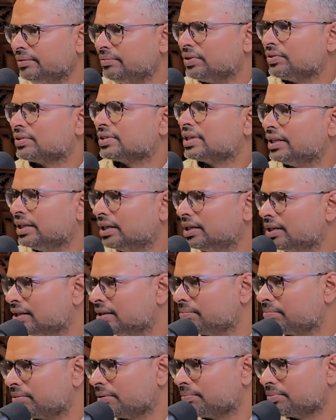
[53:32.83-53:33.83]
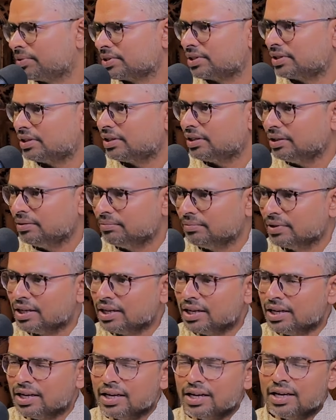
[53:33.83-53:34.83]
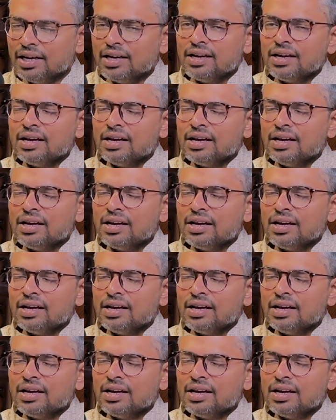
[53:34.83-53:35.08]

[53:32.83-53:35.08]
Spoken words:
because I needed a proper surname.